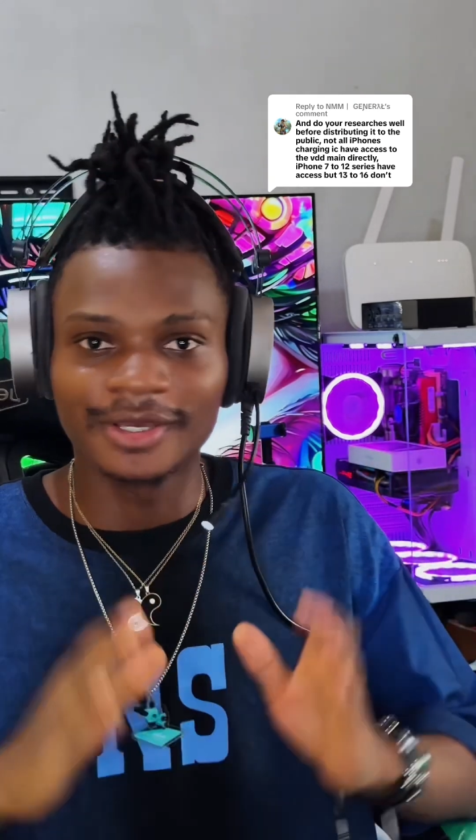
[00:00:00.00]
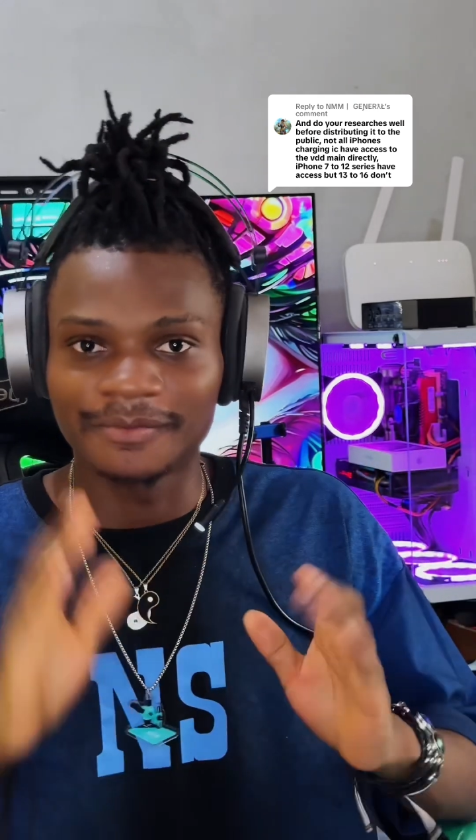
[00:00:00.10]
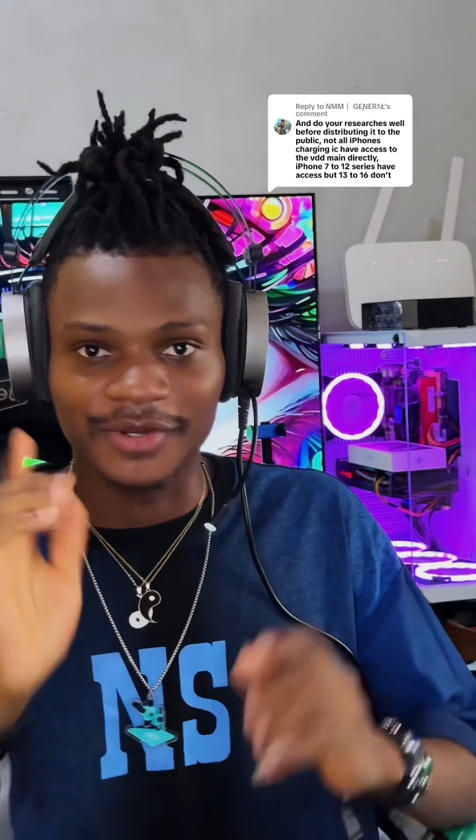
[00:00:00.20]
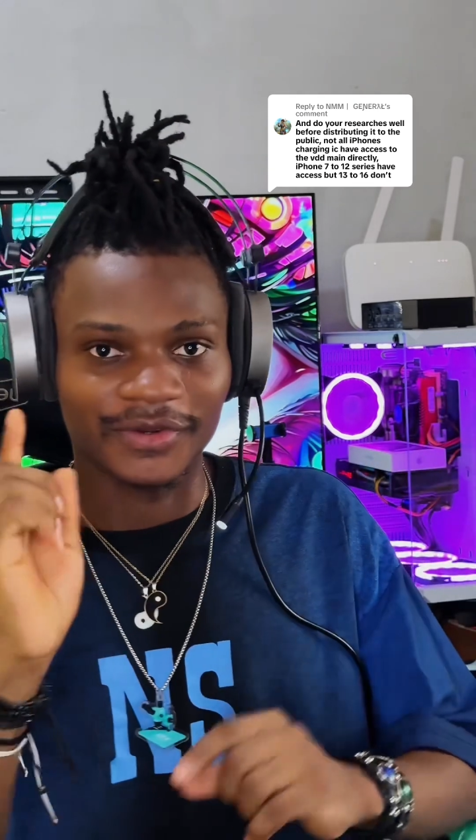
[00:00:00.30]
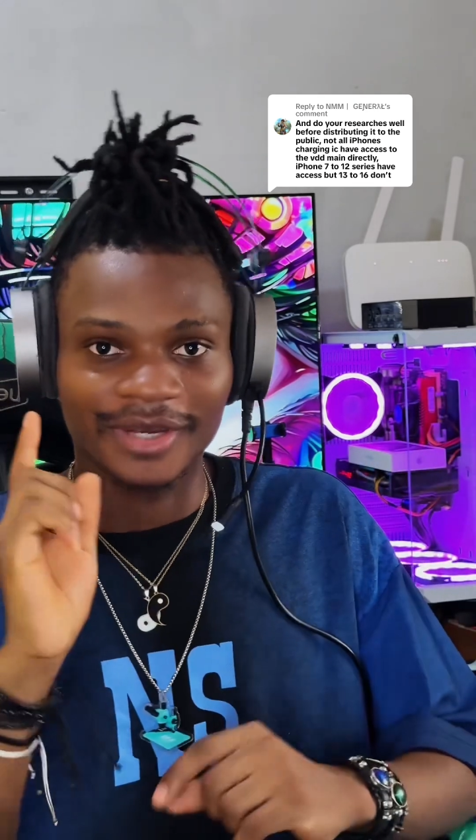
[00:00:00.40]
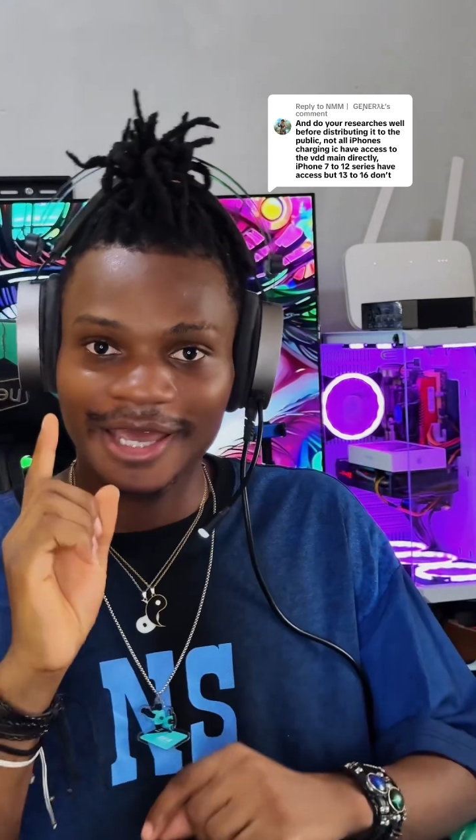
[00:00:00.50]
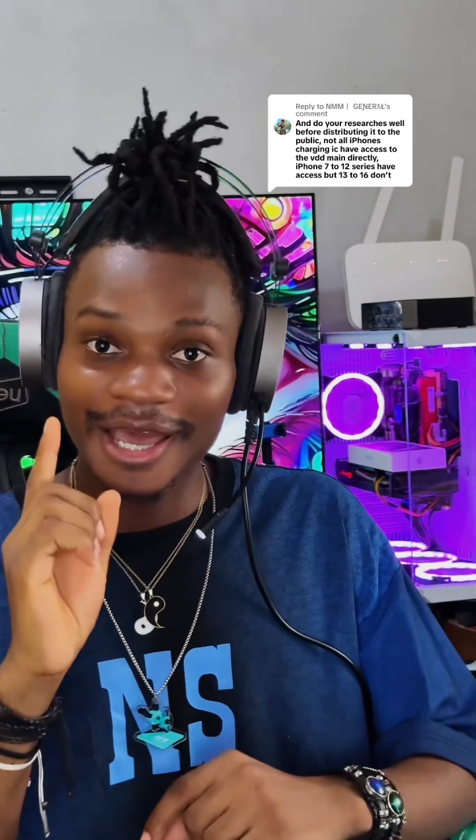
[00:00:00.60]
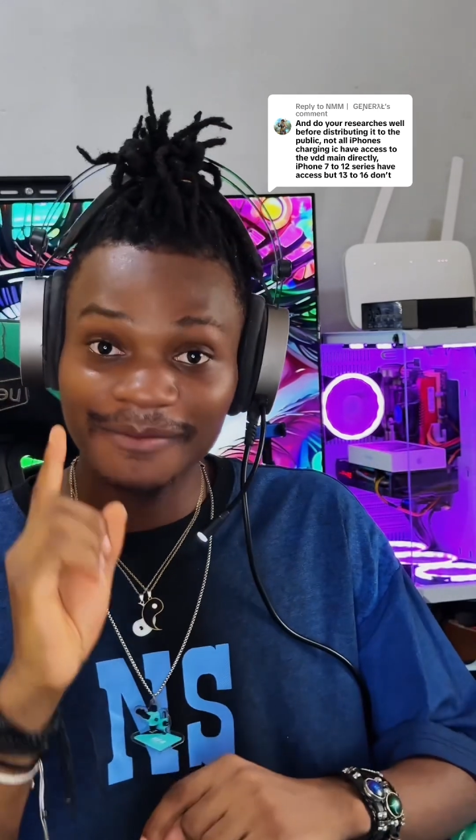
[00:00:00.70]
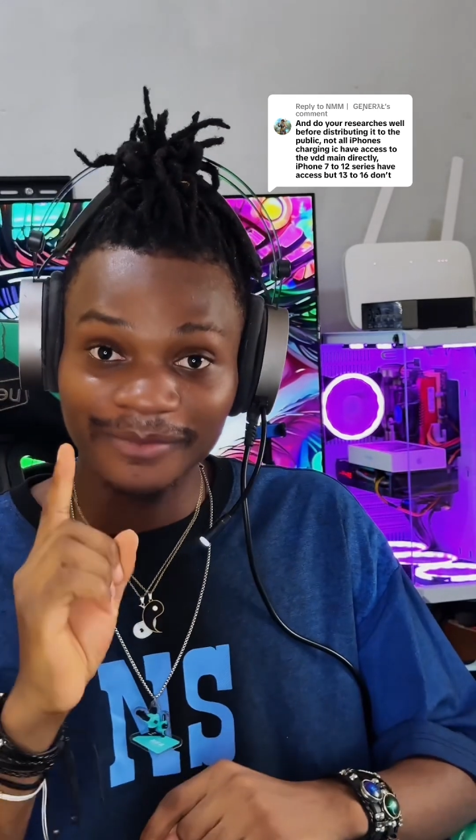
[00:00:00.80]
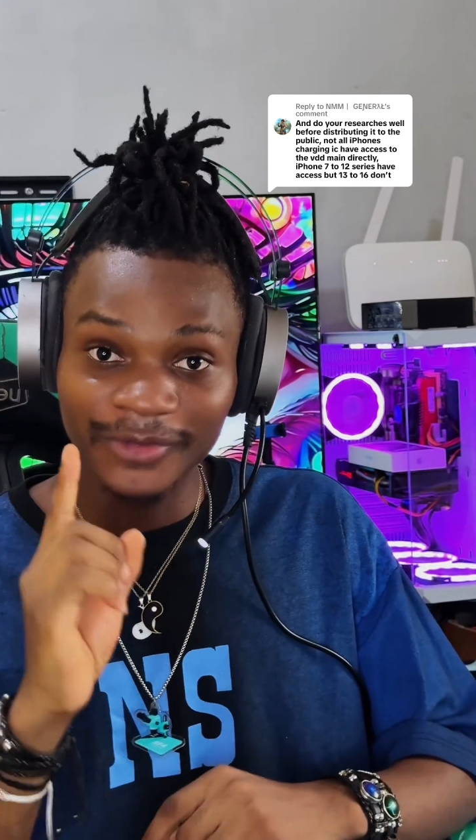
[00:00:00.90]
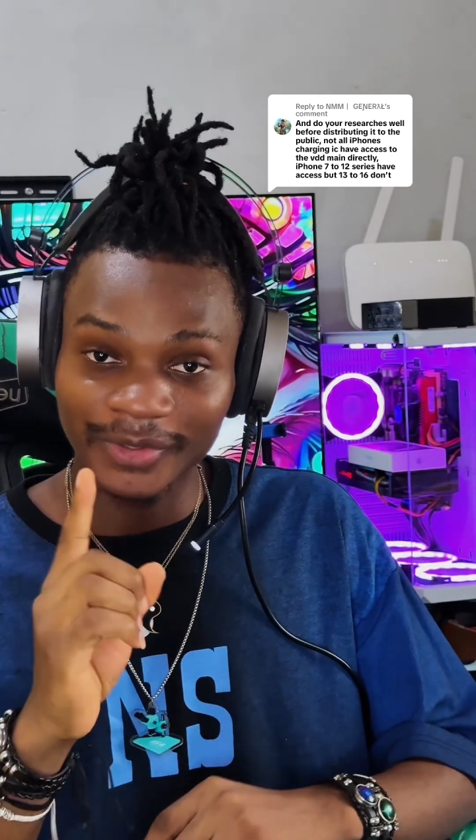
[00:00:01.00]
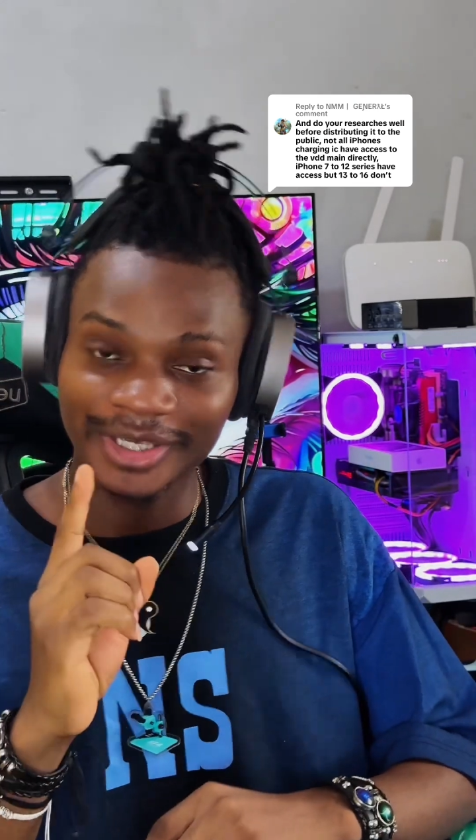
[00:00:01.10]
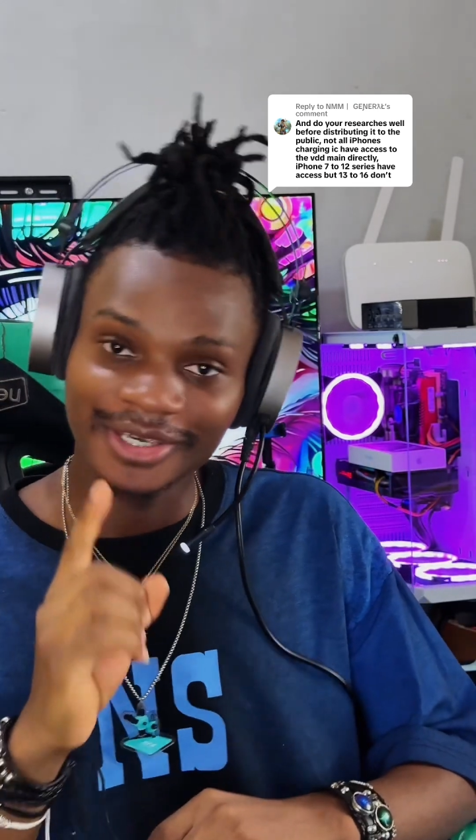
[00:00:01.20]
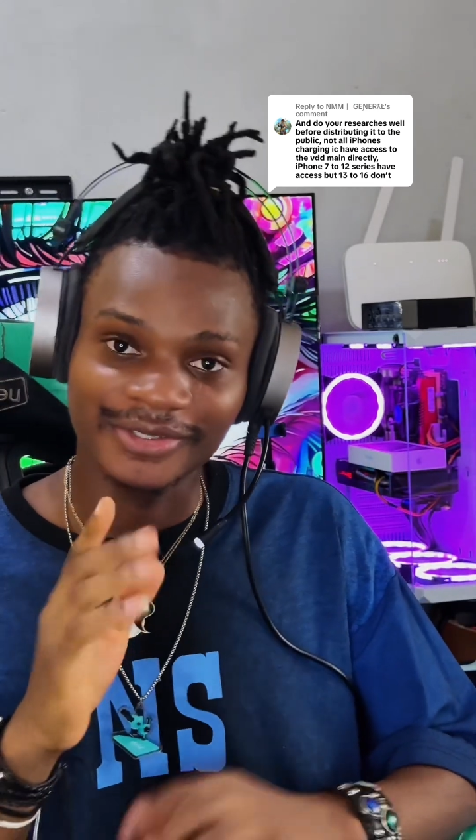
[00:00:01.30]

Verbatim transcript: But I'm not here